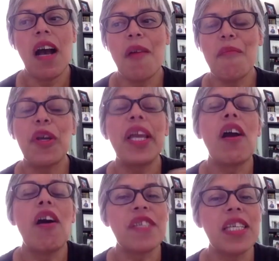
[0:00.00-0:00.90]
looking
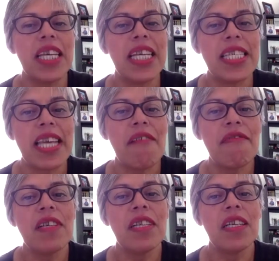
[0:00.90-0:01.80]
after the ETF
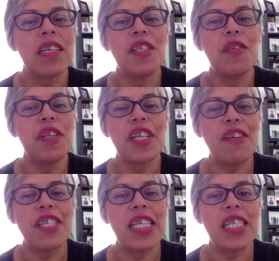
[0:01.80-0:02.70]
can do the
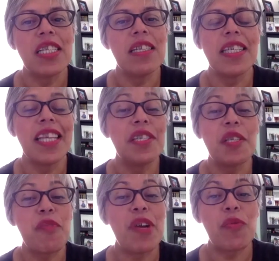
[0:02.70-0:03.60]
negotiation and then just
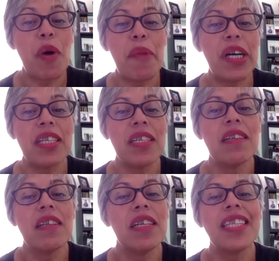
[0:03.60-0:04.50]
press one button
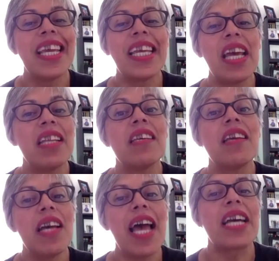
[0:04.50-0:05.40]
and then get the
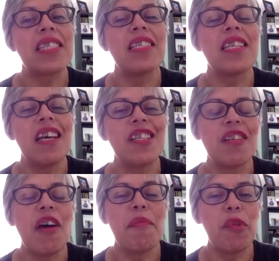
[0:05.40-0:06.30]
access to the
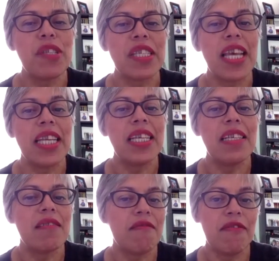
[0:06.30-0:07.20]
underlying bonds that they need
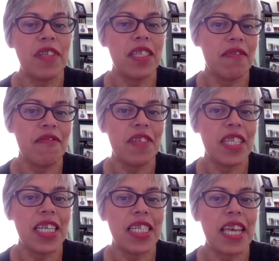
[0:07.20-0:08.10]
for the
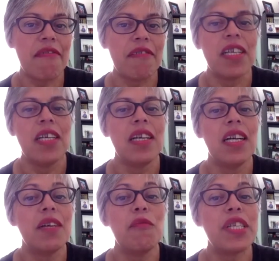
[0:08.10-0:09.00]
ETF,
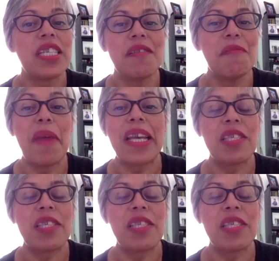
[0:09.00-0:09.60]
which makes the